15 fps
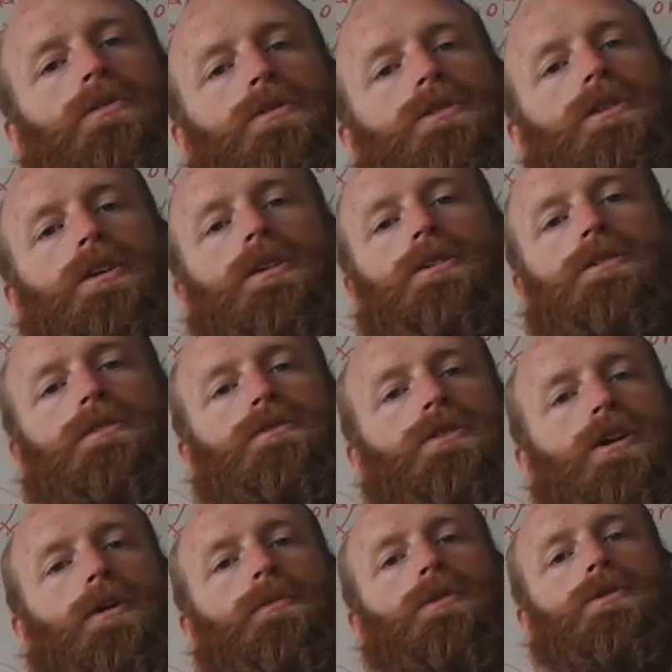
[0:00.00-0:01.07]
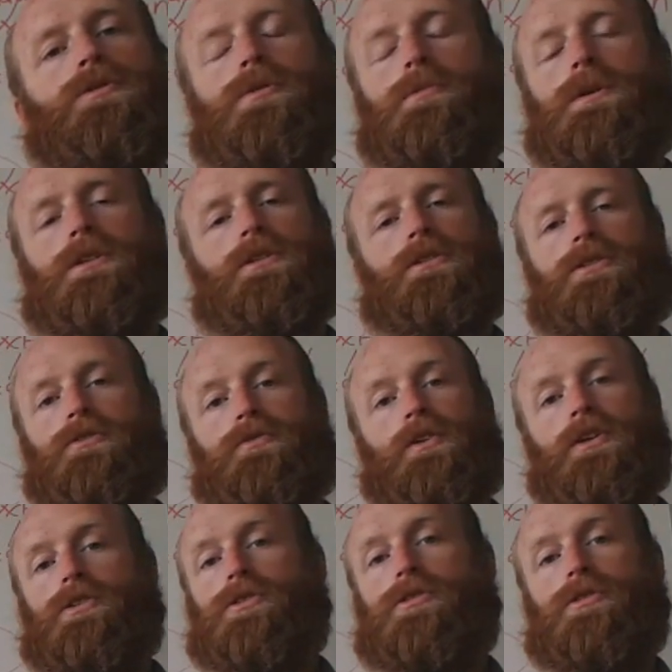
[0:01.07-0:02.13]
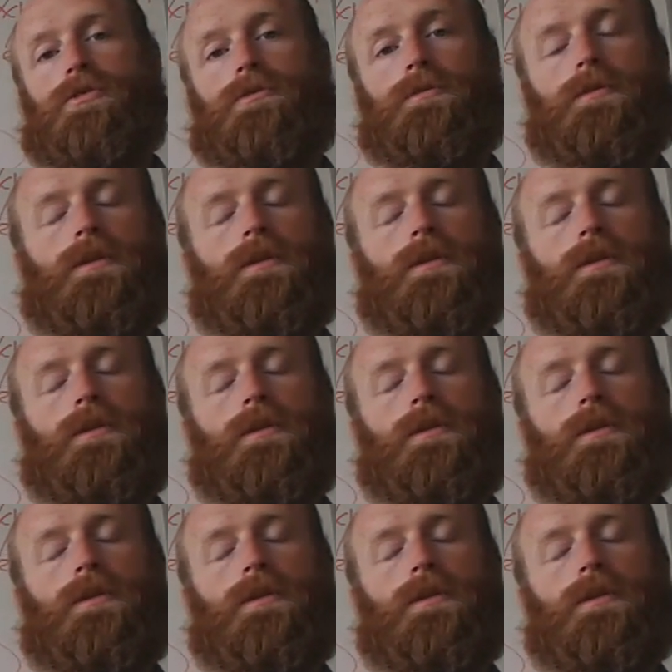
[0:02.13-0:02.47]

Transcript: alternative type which can be just as functional.